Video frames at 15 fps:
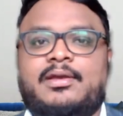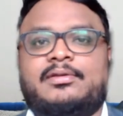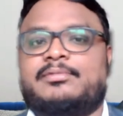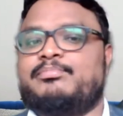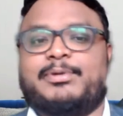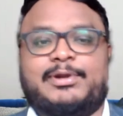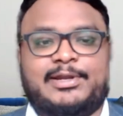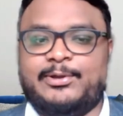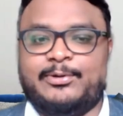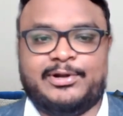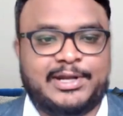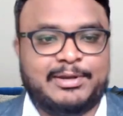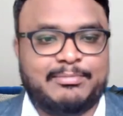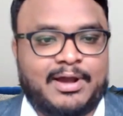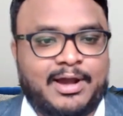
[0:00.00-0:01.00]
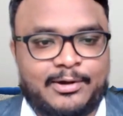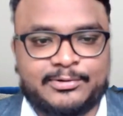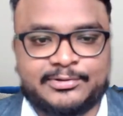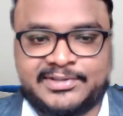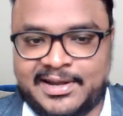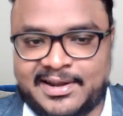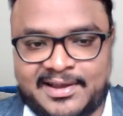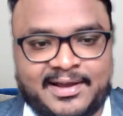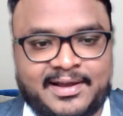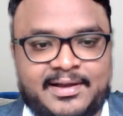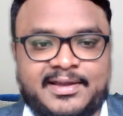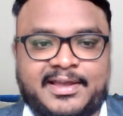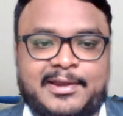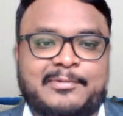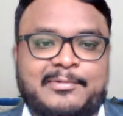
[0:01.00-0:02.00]
build your dream house, get a car,
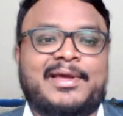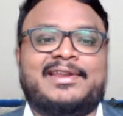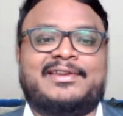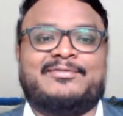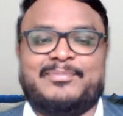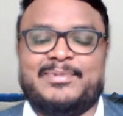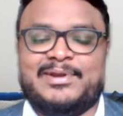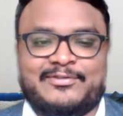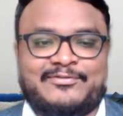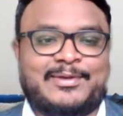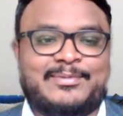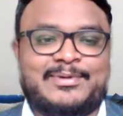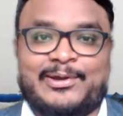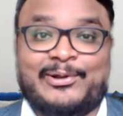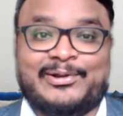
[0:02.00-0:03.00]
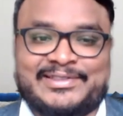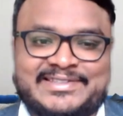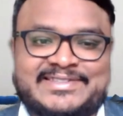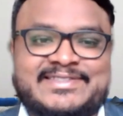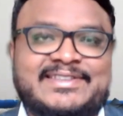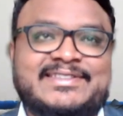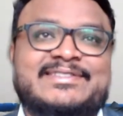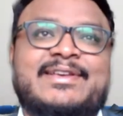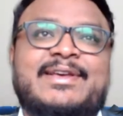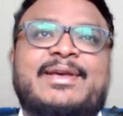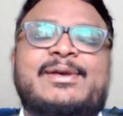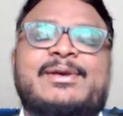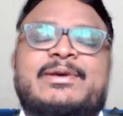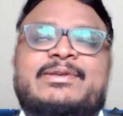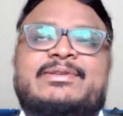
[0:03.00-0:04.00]
get married, build a family, all these things.
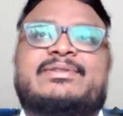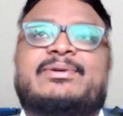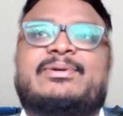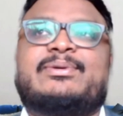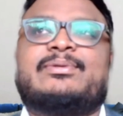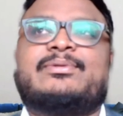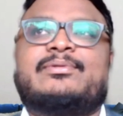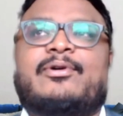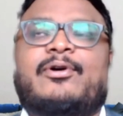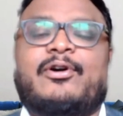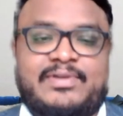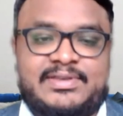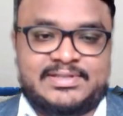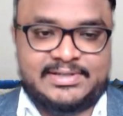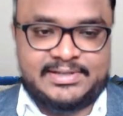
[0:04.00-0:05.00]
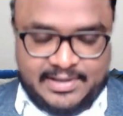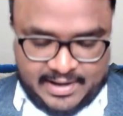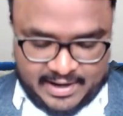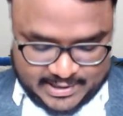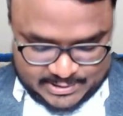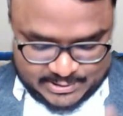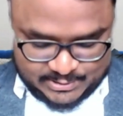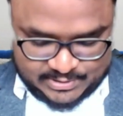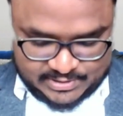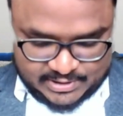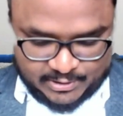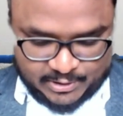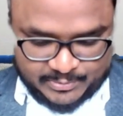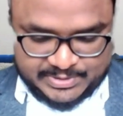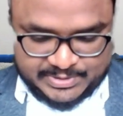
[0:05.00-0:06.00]
So obviously, I choose the
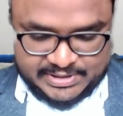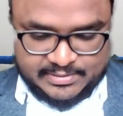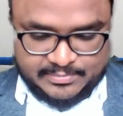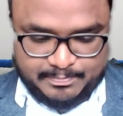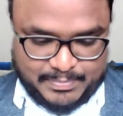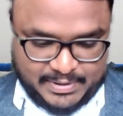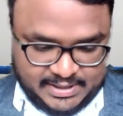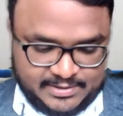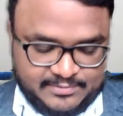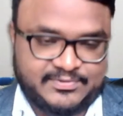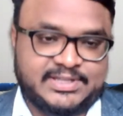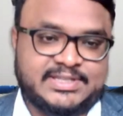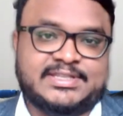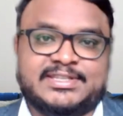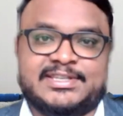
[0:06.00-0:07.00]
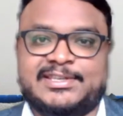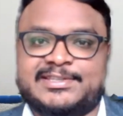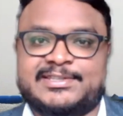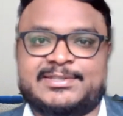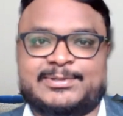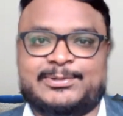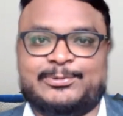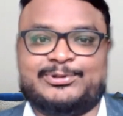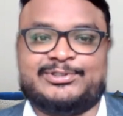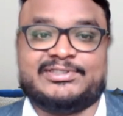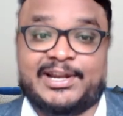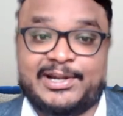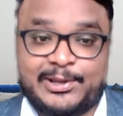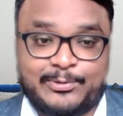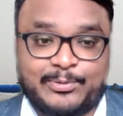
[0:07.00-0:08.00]
option B, which is to
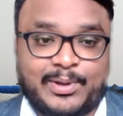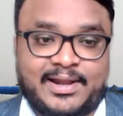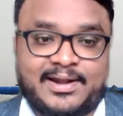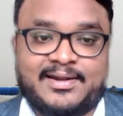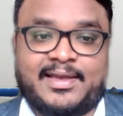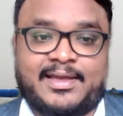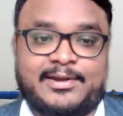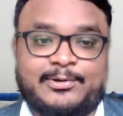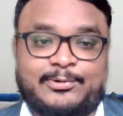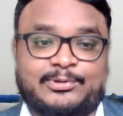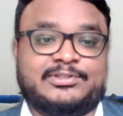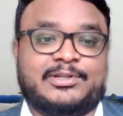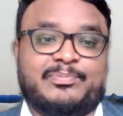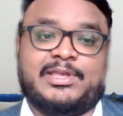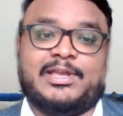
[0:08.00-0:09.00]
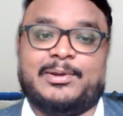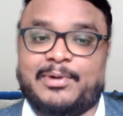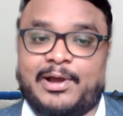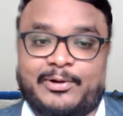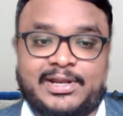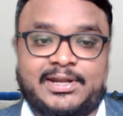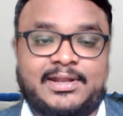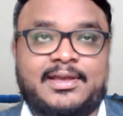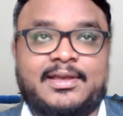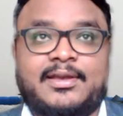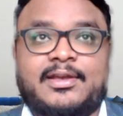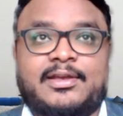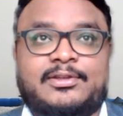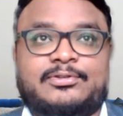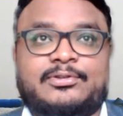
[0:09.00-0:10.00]
study well and do something about it.
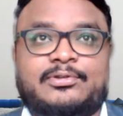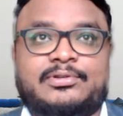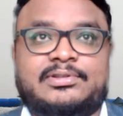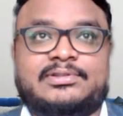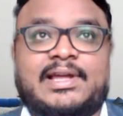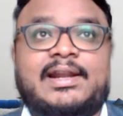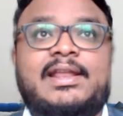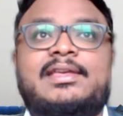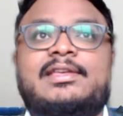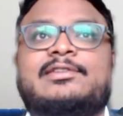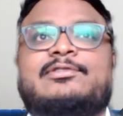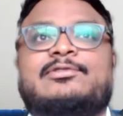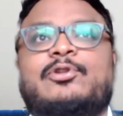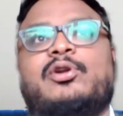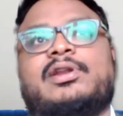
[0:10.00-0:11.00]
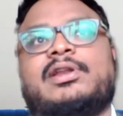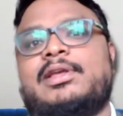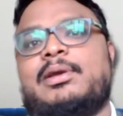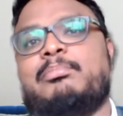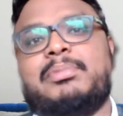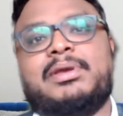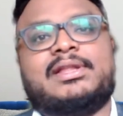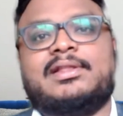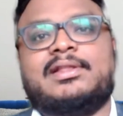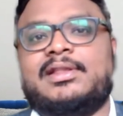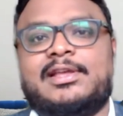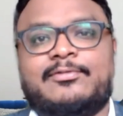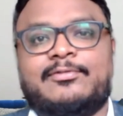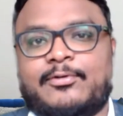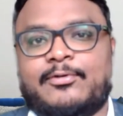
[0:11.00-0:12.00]
So studying is not really a big
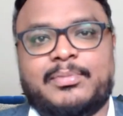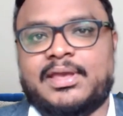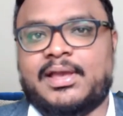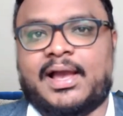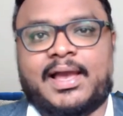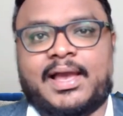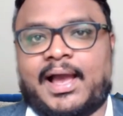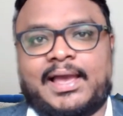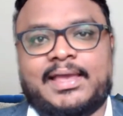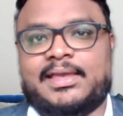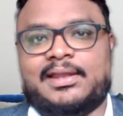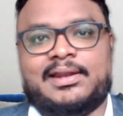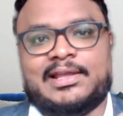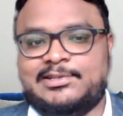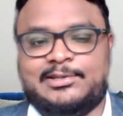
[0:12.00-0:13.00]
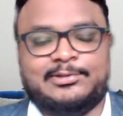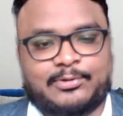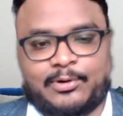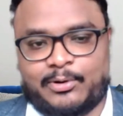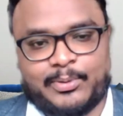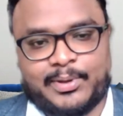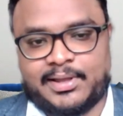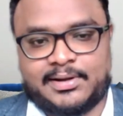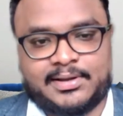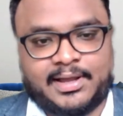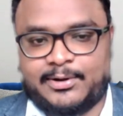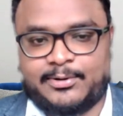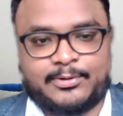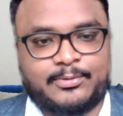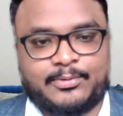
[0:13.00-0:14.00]
deal for me. I, I can actually score well. I
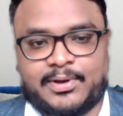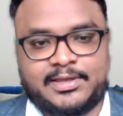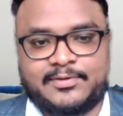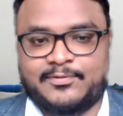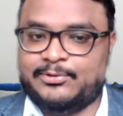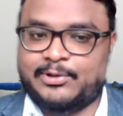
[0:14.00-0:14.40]
don't know why. Even though I